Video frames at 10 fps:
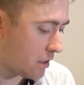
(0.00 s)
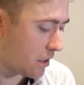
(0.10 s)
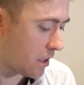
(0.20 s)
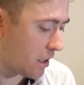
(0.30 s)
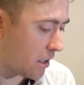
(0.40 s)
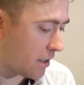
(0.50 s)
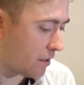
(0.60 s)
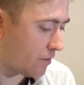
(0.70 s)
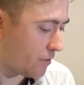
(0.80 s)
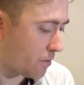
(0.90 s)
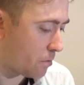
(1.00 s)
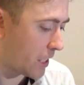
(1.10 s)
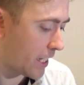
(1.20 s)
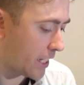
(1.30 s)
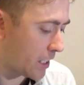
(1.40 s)
of
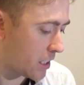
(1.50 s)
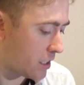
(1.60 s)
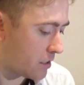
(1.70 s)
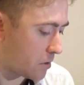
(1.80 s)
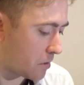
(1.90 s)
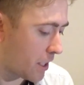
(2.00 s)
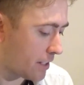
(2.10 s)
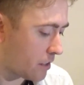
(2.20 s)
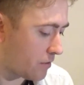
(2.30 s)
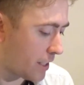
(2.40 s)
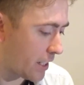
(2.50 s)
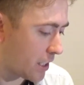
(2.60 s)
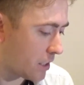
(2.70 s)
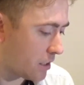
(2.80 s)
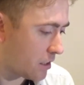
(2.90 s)
playing some guys over
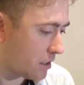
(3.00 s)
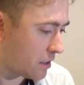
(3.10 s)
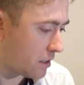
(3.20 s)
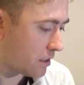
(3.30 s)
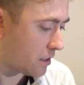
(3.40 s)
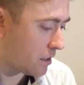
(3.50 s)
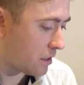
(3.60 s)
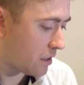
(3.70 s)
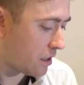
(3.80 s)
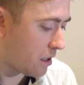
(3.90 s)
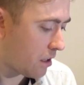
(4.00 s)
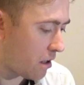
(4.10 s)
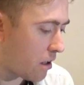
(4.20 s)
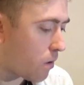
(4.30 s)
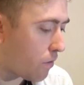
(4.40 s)
here.
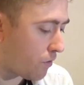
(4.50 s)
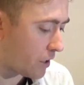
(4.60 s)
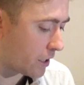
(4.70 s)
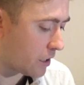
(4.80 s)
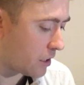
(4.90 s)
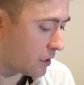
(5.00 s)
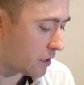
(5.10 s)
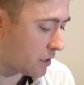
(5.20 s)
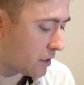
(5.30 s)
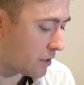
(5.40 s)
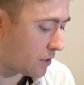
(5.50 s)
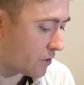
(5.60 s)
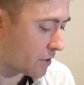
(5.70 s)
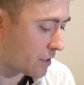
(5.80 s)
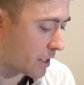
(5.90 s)
Hopefully the
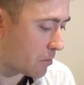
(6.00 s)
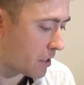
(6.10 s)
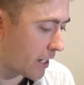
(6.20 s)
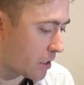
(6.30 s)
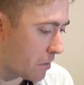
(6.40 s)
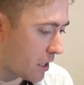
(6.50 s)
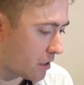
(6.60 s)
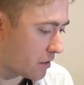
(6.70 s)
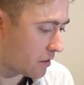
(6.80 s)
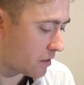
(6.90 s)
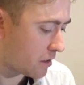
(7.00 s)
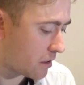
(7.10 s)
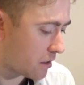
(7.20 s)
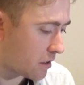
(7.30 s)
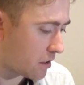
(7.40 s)
other team take the bait.
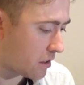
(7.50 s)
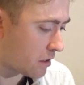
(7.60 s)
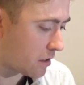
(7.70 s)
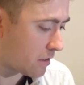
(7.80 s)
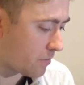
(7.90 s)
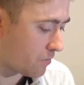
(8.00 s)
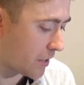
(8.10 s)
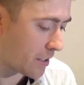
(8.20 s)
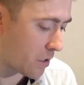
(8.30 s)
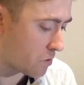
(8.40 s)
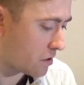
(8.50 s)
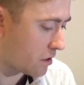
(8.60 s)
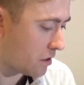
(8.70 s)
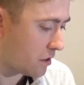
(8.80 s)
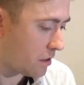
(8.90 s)
They don't.
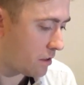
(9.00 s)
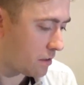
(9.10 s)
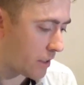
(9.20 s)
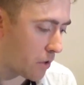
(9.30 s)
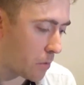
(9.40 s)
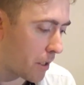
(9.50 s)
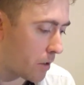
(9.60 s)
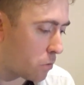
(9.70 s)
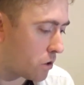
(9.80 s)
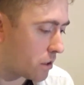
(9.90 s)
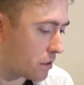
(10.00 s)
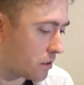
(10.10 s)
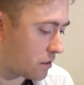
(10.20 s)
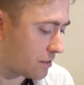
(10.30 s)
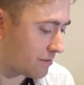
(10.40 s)
They only played 1.
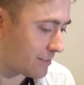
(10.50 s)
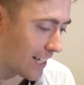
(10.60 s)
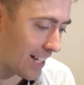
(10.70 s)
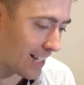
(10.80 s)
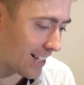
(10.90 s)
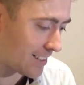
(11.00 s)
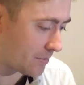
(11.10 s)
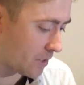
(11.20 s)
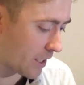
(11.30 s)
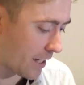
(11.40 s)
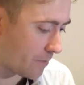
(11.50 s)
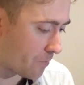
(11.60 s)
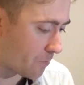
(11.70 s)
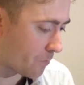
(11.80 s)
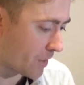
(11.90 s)
Ah, okay.
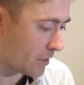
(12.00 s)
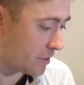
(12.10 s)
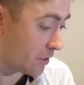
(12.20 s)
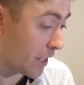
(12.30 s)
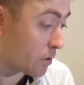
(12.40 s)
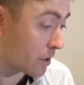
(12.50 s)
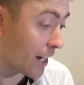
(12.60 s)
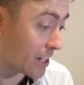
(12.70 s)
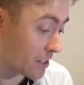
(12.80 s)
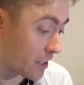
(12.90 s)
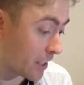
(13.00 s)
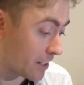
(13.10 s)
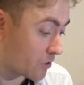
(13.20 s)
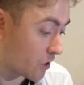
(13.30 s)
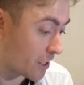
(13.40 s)
So they were actually trying
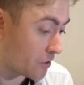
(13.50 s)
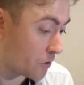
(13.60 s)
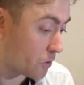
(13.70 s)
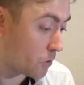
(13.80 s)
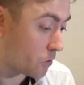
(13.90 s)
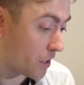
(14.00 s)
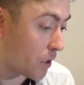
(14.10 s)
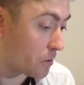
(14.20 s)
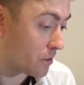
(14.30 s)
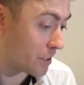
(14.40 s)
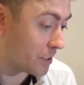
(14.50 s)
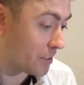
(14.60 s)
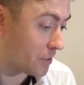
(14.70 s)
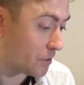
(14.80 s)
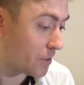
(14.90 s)
to do what I was looking to do,